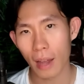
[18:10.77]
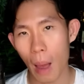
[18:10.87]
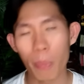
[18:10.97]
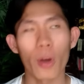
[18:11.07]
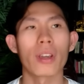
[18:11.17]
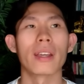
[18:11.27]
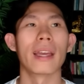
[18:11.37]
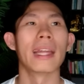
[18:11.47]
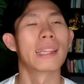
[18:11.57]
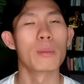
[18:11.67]
I'm talking
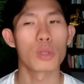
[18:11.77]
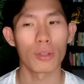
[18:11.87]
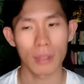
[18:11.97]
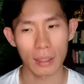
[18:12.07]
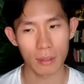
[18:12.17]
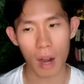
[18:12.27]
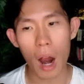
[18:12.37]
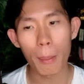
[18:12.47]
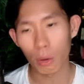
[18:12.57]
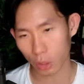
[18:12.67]
in terms of like
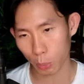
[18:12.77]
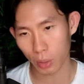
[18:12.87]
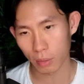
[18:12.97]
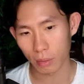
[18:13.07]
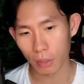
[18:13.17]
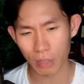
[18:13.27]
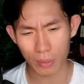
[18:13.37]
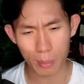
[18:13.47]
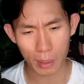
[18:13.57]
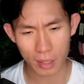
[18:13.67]
R multiple, if that
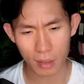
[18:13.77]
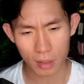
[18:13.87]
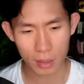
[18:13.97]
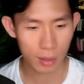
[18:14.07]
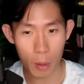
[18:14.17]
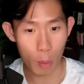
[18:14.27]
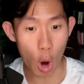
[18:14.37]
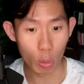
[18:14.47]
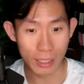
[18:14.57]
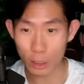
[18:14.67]
ever makes sense.
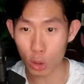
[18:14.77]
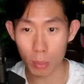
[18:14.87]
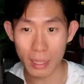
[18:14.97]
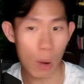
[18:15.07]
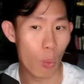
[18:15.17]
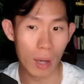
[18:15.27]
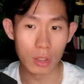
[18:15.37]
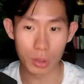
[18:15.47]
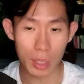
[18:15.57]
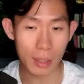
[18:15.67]
Bro, this could be that one
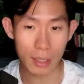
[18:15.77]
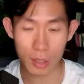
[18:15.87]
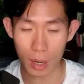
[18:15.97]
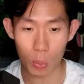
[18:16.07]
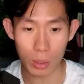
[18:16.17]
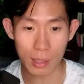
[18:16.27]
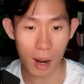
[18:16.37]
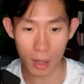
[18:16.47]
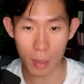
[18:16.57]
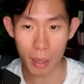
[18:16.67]
trade that's gonna
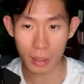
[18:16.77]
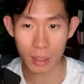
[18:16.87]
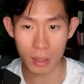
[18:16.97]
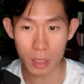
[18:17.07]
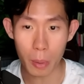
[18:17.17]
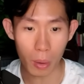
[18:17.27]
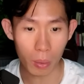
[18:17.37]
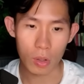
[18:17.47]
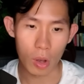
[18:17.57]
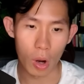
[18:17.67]
retire my kids,
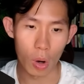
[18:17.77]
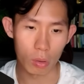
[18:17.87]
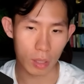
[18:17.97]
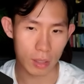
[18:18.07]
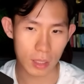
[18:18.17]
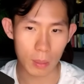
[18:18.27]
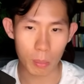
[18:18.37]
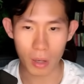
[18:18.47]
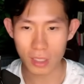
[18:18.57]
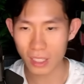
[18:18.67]
bro. Yo, you can see
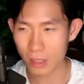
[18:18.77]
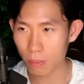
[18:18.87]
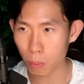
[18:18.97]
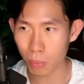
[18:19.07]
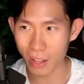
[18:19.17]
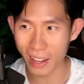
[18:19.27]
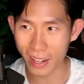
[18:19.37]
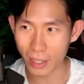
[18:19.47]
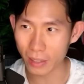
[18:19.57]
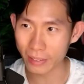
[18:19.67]
price just
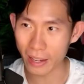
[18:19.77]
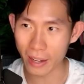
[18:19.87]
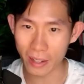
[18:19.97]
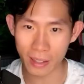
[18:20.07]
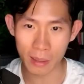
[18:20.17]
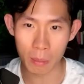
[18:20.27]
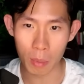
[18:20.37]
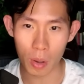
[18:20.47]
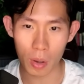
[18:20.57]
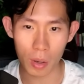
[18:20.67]
playing again,
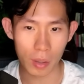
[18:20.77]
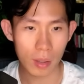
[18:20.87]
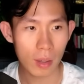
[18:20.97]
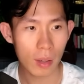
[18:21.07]
boy.